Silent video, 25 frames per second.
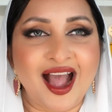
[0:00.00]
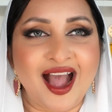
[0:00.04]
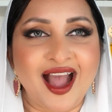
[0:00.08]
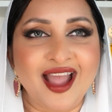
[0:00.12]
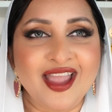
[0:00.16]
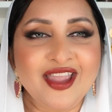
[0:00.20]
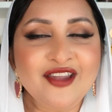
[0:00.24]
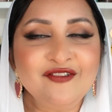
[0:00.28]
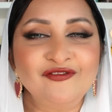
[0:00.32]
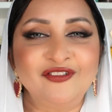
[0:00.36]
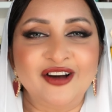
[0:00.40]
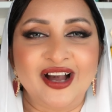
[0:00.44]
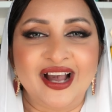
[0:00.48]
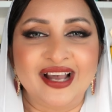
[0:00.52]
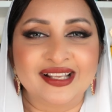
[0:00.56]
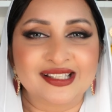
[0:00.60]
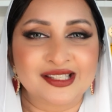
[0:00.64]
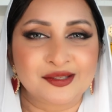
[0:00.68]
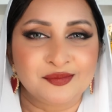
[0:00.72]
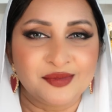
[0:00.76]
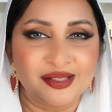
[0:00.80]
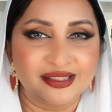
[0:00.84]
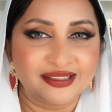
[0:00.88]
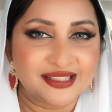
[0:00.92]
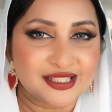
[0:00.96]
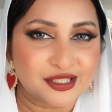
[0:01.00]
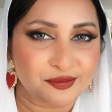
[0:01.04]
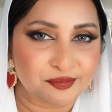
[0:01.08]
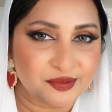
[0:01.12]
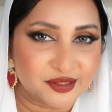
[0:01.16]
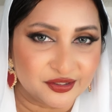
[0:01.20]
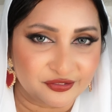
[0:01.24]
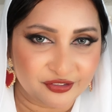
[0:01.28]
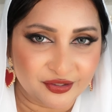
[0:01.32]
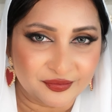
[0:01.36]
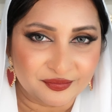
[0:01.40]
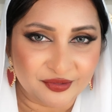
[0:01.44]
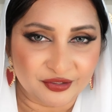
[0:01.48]
If I had smelled this
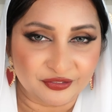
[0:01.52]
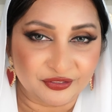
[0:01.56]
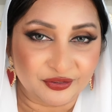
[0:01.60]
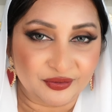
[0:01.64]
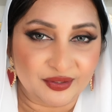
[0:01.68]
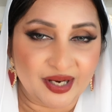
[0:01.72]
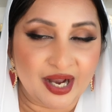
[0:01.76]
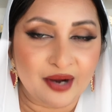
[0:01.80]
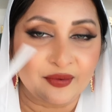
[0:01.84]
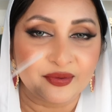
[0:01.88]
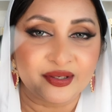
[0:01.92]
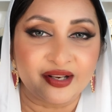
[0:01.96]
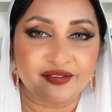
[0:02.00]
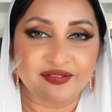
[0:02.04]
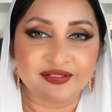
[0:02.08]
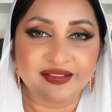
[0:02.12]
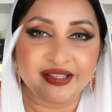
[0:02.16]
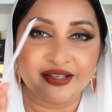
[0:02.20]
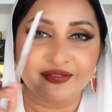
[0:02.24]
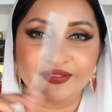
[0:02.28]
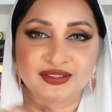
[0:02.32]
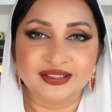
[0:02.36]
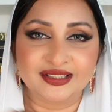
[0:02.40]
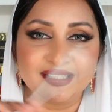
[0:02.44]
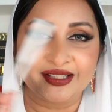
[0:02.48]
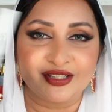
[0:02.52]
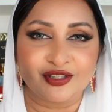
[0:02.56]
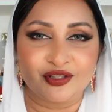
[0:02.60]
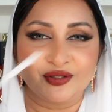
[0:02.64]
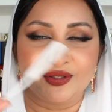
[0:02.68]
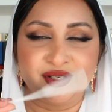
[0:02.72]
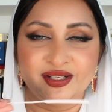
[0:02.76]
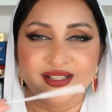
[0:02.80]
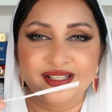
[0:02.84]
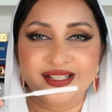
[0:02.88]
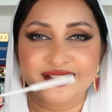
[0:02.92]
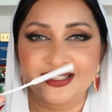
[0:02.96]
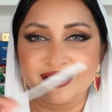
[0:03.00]
perfume before, I would have given this to
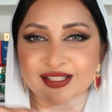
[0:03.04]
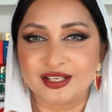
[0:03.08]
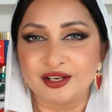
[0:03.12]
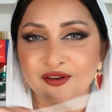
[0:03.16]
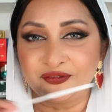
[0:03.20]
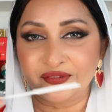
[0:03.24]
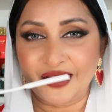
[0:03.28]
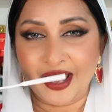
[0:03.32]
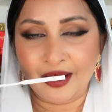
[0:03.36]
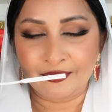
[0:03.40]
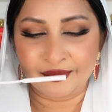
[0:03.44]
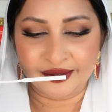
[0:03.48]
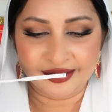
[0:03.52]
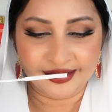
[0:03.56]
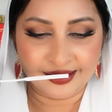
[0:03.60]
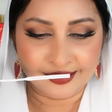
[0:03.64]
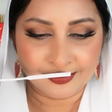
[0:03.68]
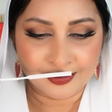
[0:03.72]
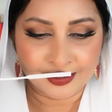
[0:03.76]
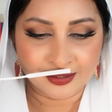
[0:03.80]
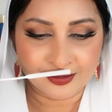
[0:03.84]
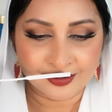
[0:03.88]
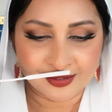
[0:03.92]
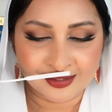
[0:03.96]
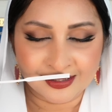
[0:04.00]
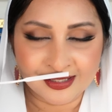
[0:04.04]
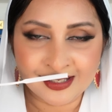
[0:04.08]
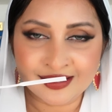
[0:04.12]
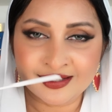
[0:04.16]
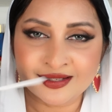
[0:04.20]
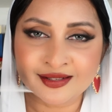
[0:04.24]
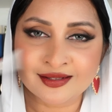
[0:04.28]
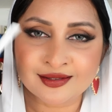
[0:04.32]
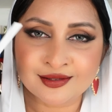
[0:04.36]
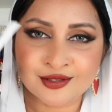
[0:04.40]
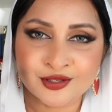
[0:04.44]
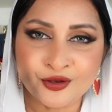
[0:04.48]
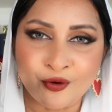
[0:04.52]
her instead of Amethyst, because this
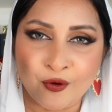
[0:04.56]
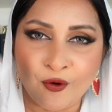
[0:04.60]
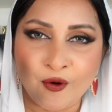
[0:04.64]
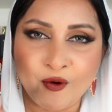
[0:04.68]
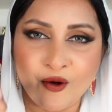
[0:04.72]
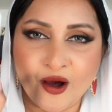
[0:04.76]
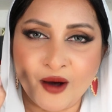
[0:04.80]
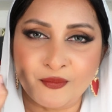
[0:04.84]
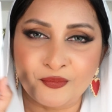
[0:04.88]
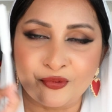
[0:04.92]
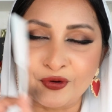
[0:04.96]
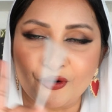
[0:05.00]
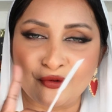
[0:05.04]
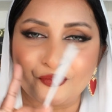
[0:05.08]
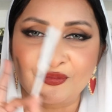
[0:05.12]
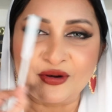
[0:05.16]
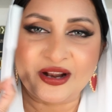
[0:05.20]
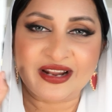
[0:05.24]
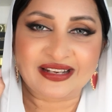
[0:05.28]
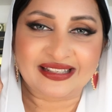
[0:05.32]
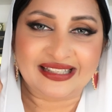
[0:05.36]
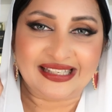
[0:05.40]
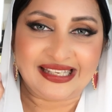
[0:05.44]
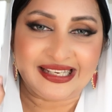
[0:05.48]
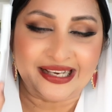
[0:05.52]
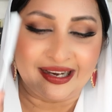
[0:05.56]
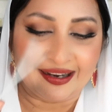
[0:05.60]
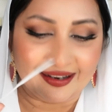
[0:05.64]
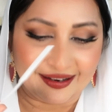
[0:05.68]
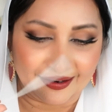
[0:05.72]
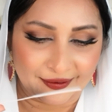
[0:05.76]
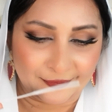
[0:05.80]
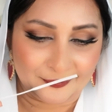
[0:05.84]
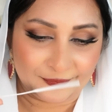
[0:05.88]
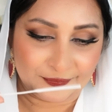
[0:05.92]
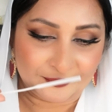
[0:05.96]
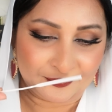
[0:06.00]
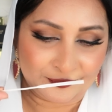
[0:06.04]
is so appropriately
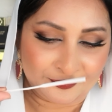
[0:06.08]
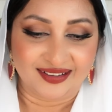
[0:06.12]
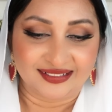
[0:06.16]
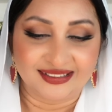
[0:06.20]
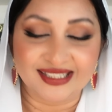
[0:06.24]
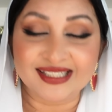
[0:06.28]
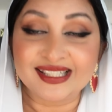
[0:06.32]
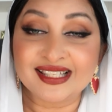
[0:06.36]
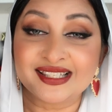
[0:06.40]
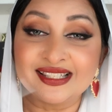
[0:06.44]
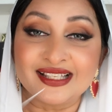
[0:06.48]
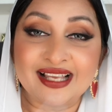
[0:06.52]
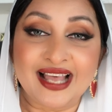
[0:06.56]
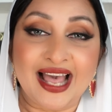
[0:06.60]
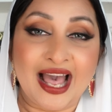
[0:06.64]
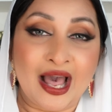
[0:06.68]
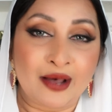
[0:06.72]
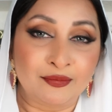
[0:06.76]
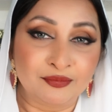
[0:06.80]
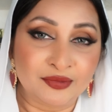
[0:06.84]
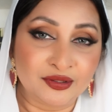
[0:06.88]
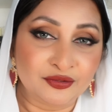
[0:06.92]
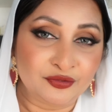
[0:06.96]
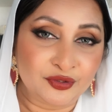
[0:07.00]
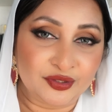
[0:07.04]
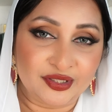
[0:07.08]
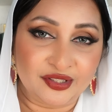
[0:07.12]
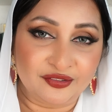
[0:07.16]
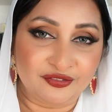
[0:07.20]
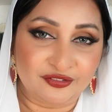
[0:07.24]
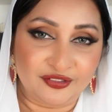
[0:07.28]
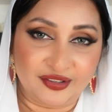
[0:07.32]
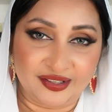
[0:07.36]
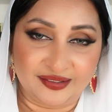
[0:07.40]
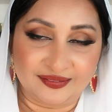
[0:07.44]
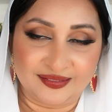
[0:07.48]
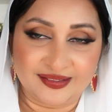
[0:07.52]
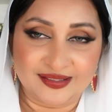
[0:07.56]
her. This is an amber woody
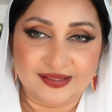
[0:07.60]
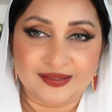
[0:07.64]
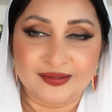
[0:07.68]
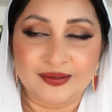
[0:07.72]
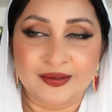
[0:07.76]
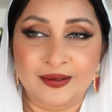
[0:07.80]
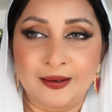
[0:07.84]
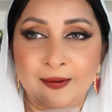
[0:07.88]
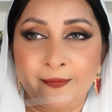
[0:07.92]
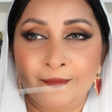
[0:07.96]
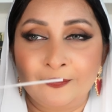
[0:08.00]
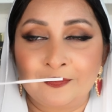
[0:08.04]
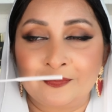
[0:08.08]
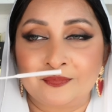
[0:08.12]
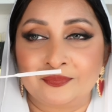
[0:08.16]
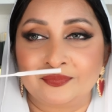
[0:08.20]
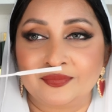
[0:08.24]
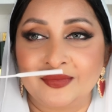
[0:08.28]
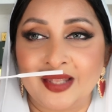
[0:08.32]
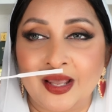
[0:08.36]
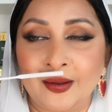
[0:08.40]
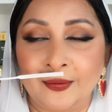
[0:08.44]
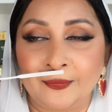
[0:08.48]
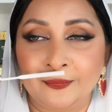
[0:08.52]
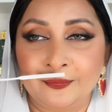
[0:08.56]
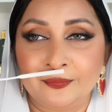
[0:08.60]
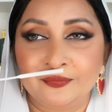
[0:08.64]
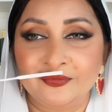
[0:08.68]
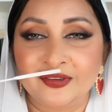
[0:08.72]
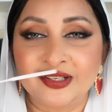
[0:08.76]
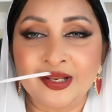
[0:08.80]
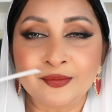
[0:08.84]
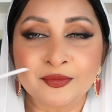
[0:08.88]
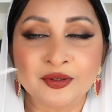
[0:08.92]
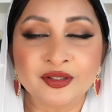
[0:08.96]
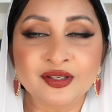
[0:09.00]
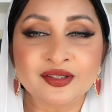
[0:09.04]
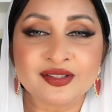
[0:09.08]
fragrance, okay? Now, when
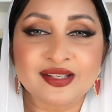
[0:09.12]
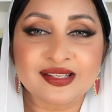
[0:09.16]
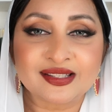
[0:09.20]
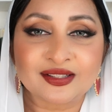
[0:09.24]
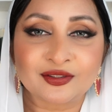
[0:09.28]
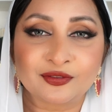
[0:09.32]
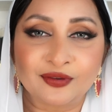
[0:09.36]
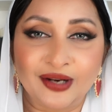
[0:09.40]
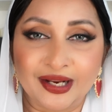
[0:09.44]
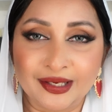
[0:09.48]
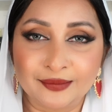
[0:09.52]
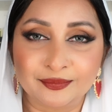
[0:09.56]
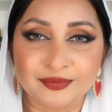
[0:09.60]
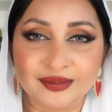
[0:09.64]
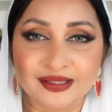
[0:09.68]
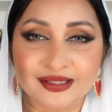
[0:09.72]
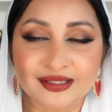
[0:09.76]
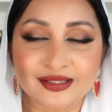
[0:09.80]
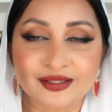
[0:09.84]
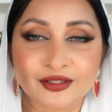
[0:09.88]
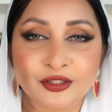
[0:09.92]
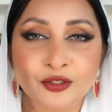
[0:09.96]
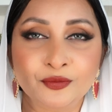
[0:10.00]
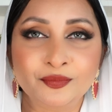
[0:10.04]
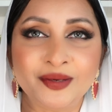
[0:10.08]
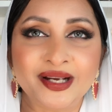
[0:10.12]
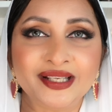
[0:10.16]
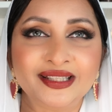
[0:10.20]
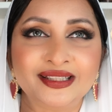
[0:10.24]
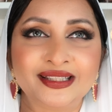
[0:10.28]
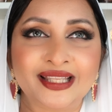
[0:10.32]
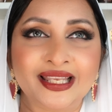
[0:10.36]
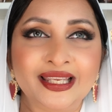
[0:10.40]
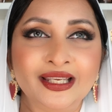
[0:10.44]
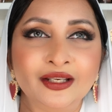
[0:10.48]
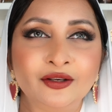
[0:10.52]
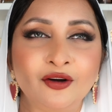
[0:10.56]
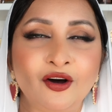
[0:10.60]
I'm going to describe this, you might
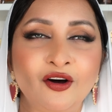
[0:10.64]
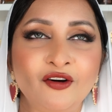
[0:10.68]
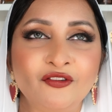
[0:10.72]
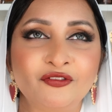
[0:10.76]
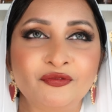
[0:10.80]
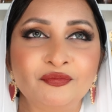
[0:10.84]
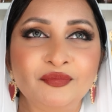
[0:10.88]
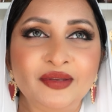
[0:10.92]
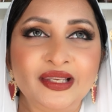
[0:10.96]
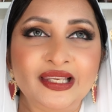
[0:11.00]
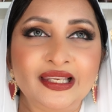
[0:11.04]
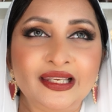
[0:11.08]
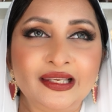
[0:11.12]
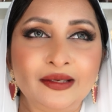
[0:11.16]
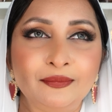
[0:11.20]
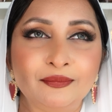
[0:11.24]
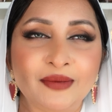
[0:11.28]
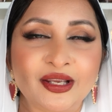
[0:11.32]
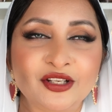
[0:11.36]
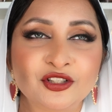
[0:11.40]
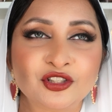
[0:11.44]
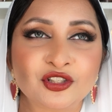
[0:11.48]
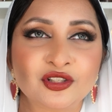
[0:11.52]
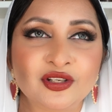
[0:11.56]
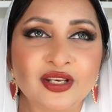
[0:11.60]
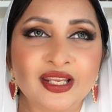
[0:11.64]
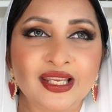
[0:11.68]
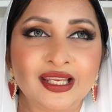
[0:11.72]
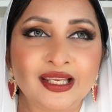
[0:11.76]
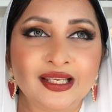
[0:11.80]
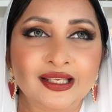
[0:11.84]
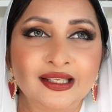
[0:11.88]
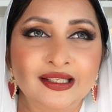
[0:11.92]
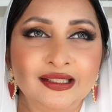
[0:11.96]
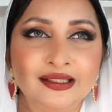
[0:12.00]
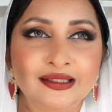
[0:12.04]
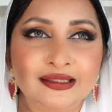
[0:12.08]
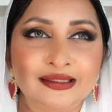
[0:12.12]
think of me
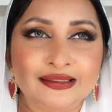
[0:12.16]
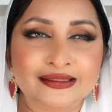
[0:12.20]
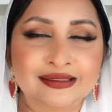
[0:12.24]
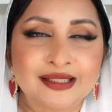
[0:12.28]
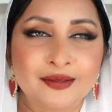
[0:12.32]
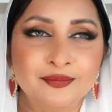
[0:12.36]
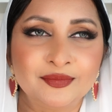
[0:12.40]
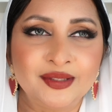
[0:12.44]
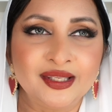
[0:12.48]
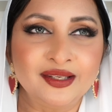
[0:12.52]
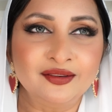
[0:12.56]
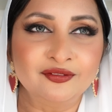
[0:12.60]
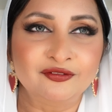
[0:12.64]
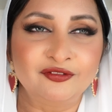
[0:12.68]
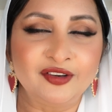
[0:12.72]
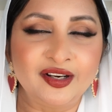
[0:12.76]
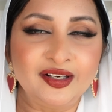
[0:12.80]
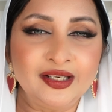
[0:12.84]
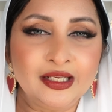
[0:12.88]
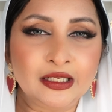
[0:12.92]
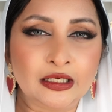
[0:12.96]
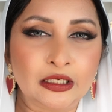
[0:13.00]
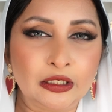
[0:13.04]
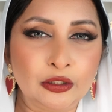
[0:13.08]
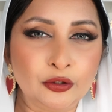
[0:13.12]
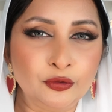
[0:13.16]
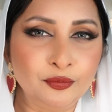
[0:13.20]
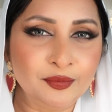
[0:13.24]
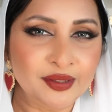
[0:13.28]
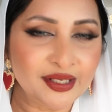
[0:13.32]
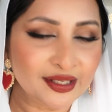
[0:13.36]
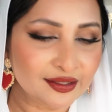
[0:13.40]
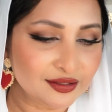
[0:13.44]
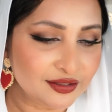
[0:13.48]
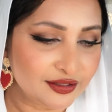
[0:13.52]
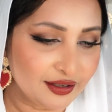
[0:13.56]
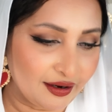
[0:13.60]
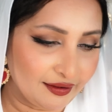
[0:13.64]
mentioning something very gloomy
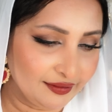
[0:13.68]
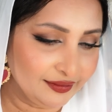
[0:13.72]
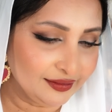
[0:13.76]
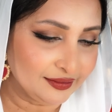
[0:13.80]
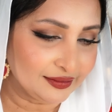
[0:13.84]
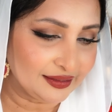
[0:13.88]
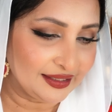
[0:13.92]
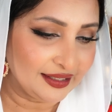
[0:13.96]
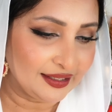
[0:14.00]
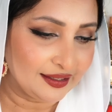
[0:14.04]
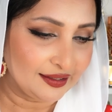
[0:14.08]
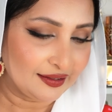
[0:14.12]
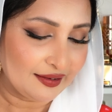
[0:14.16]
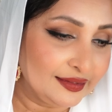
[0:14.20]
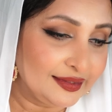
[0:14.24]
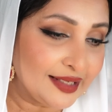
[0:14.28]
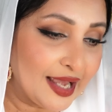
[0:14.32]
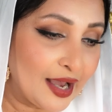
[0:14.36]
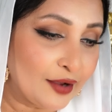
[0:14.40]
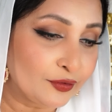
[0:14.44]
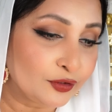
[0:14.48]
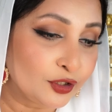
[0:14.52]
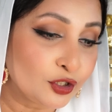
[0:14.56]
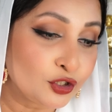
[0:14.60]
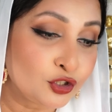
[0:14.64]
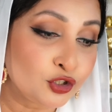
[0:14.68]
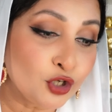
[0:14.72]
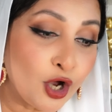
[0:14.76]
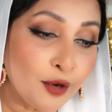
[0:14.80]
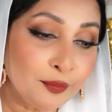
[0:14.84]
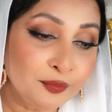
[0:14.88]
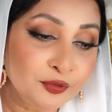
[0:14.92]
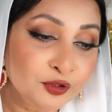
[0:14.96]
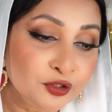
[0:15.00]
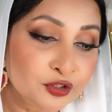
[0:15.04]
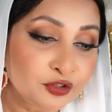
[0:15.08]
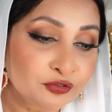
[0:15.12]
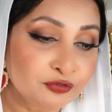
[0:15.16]
and dark. Now, the
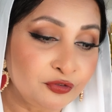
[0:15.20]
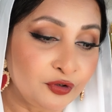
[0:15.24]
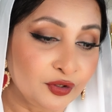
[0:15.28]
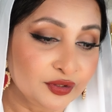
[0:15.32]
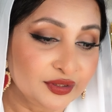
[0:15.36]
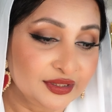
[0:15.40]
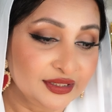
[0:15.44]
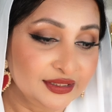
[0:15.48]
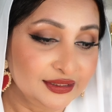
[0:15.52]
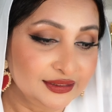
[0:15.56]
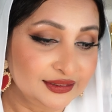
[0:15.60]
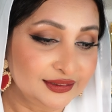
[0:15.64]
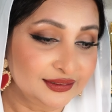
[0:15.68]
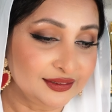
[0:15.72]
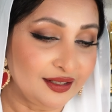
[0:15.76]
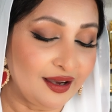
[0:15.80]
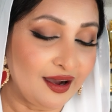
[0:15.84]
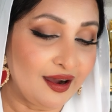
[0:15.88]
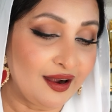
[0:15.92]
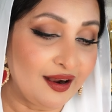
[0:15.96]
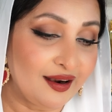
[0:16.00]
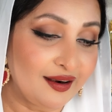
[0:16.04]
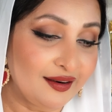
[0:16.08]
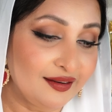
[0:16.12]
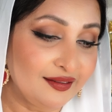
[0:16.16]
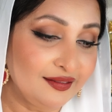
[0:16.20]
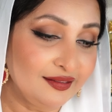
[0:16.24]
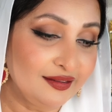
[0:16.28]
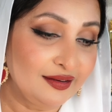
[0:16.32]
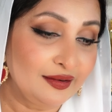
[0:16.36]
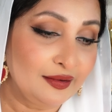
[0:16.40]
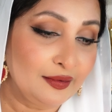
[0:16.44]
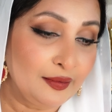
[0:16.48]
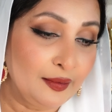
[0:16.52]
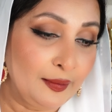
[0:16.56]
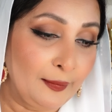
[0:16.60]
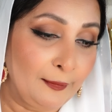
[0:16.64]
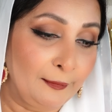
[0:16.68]
top notes for this are
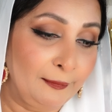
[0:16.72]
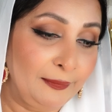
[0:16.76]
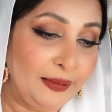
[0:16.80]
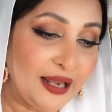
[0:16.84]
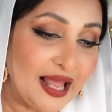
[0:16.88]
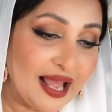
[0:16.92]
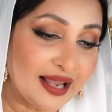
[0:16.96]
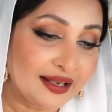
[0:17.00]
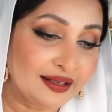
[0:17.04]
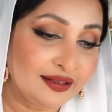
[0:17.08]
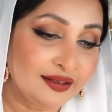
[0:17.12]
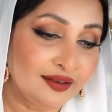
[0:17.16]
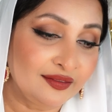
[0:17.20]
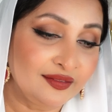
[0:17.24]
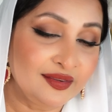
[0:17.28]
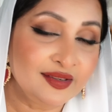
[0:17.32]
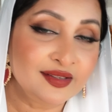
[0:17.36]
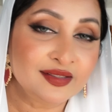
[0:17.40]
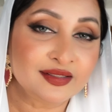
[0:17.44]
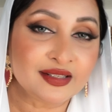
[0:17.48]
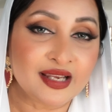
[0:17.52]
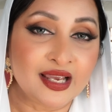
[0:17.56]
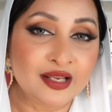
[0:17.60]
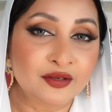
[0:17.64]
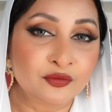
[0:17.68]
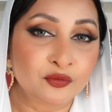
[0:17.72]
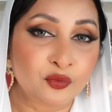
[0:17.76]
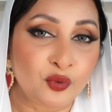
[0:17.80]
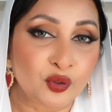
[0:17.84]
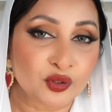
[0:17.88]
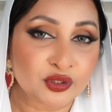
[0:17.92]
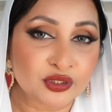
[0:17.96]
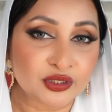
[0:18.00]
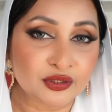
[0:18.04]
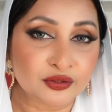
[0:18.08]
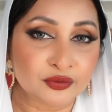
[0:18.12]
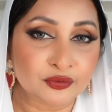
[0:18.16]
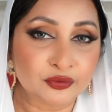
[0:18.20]
blackcurrant and
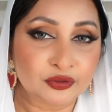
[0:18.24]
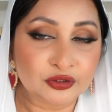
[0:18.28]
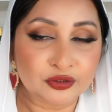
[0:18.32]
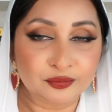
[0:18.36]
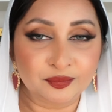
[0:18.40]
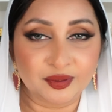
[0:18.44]
water notes.